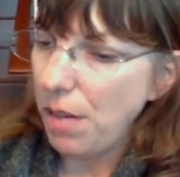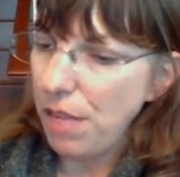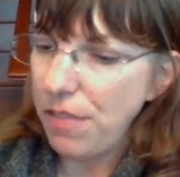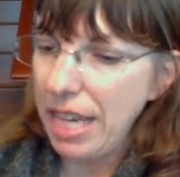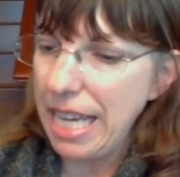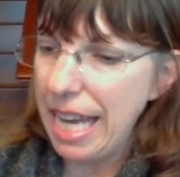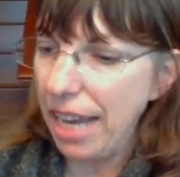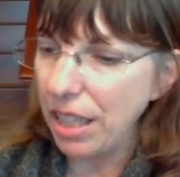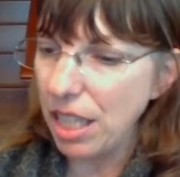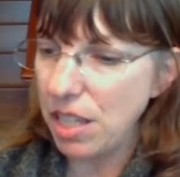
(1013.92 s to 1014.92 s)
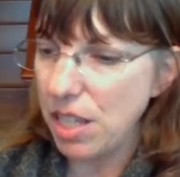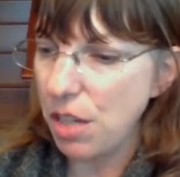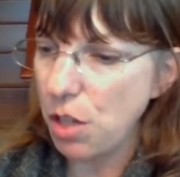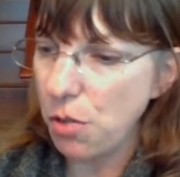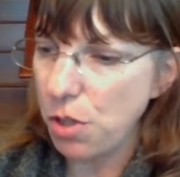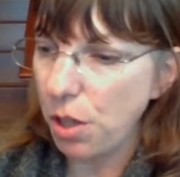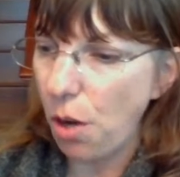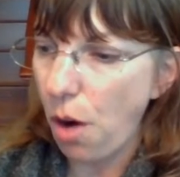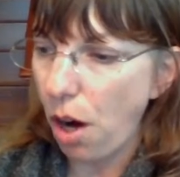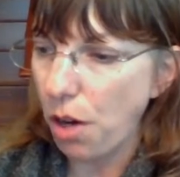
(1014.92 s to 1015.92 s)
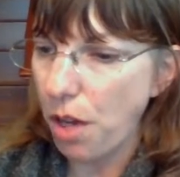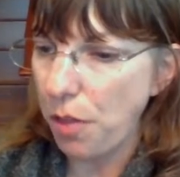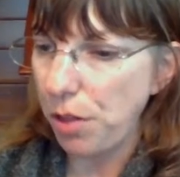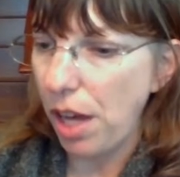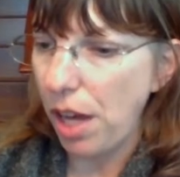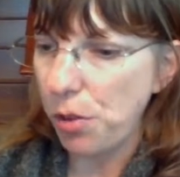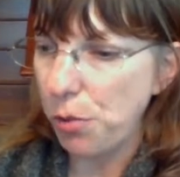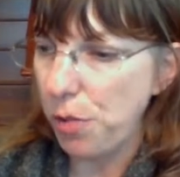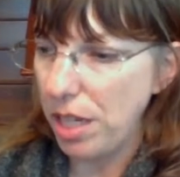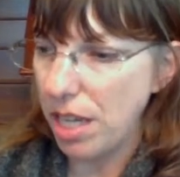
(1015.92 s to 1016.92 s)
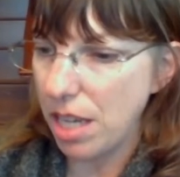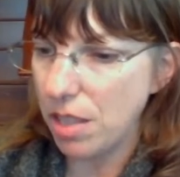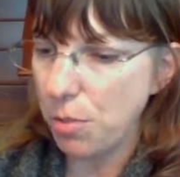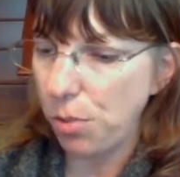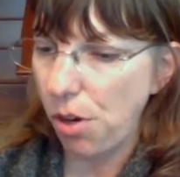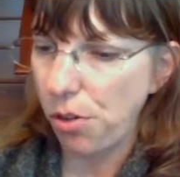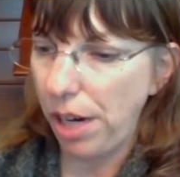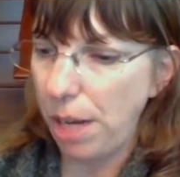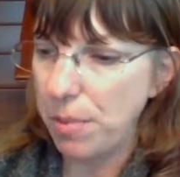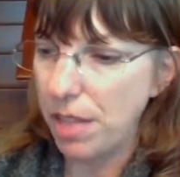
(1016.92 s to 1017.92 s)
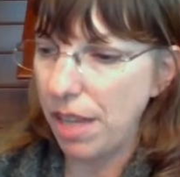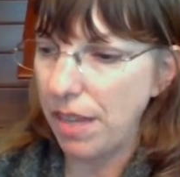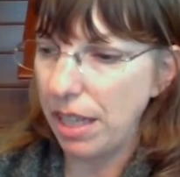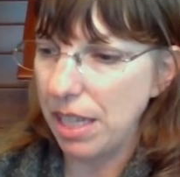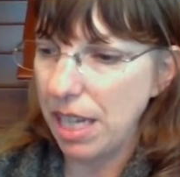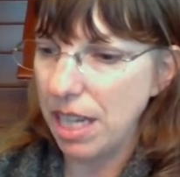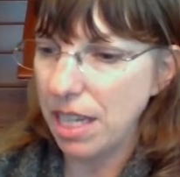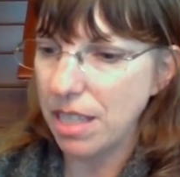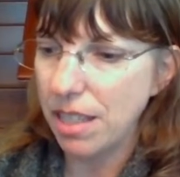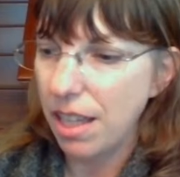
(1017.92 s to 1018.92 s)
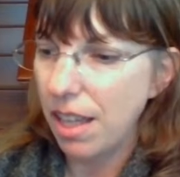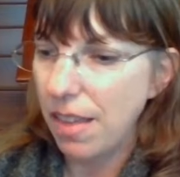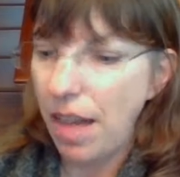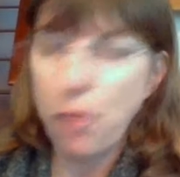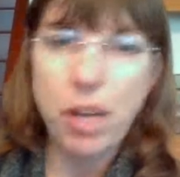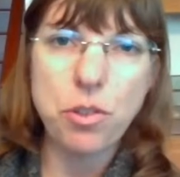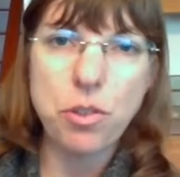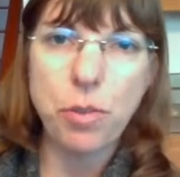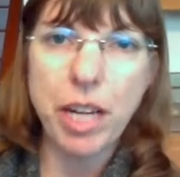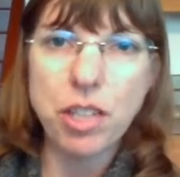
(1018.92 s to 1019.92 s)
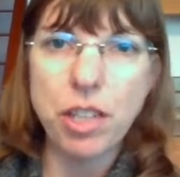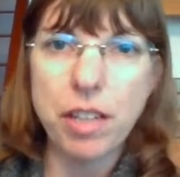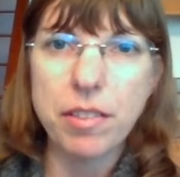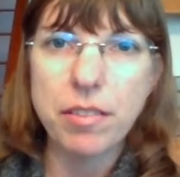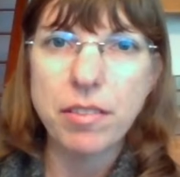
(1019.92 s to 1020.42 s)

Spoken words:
if they can't continue to go hard on their other fitness programs and they need that restoration.